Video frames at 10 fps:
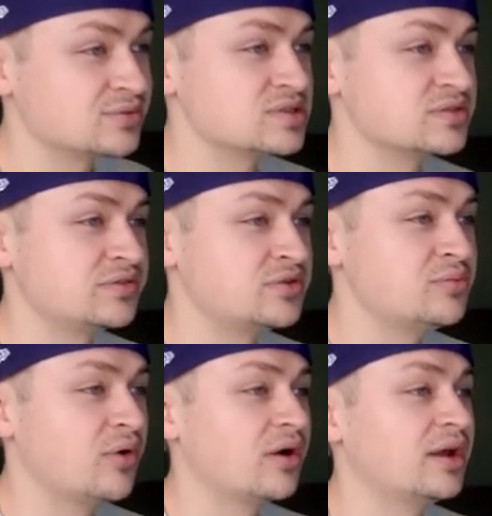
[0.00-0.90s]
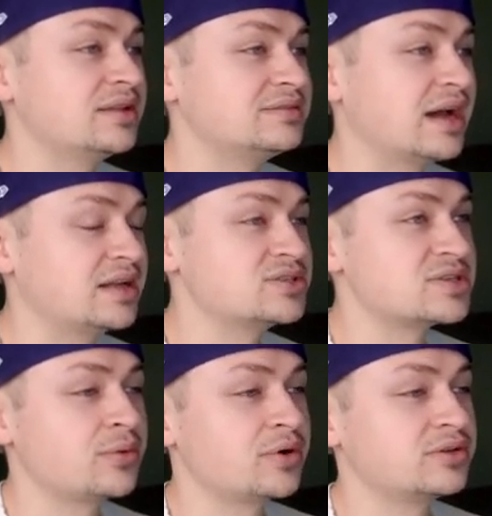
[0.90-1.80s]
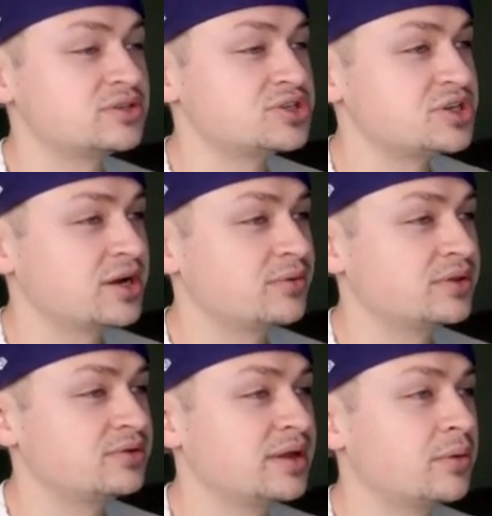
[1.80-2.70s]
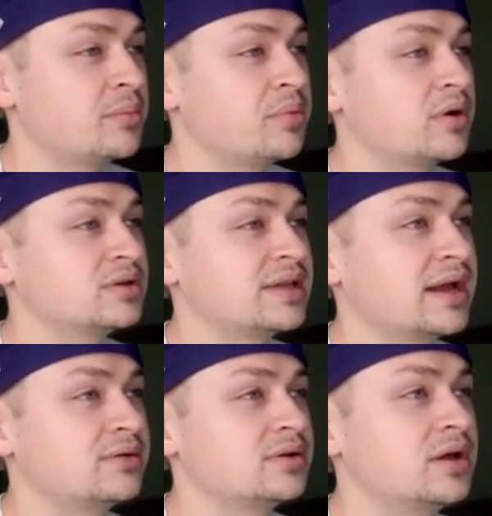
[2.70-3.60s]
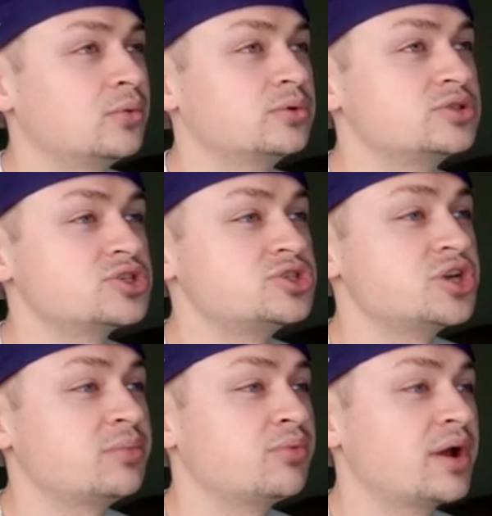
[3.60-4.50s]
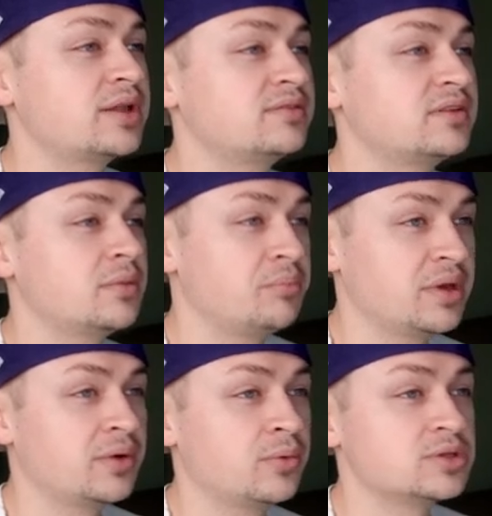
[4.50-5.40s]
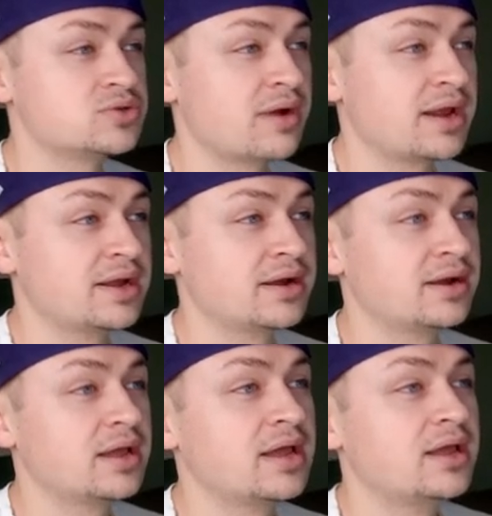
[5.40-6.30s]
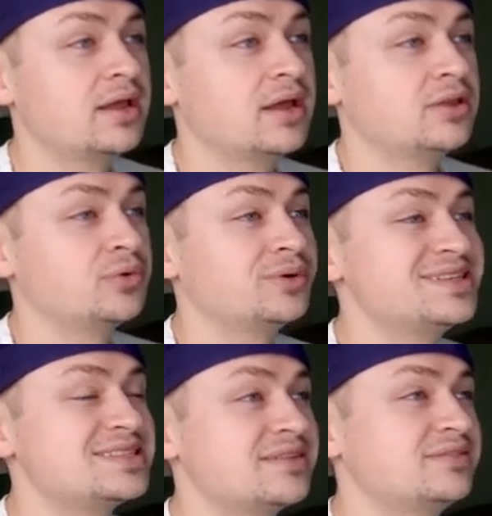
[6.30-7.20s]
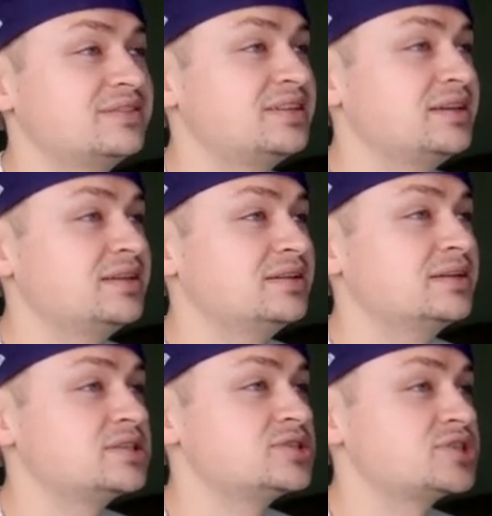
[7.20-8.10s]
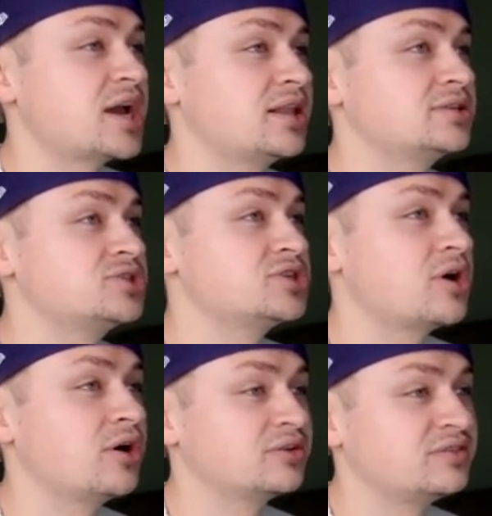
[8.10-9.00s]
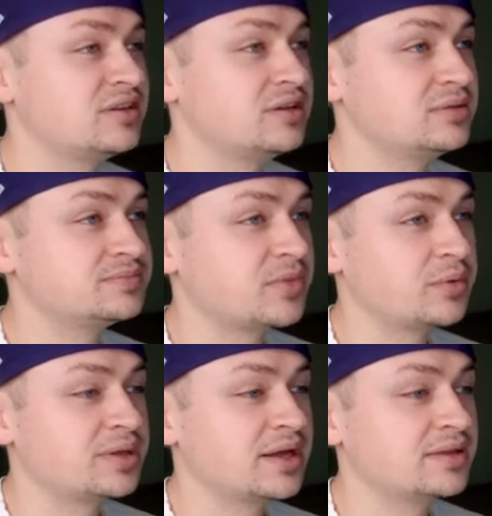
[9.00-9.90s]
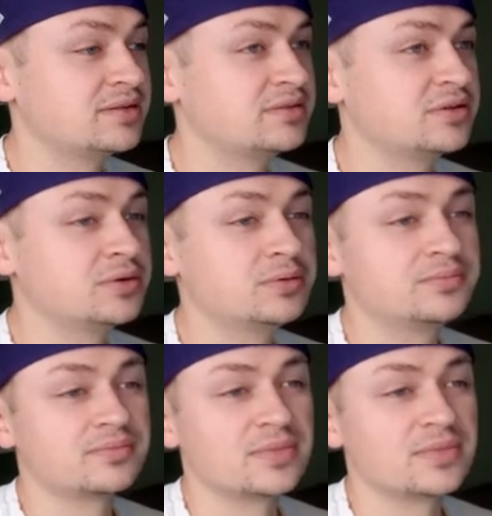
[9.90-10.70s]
was a few more Dodges I wanted to share with you that were burned down. We'll just jump right into the big ones right here. 2017 Challenger RT 392.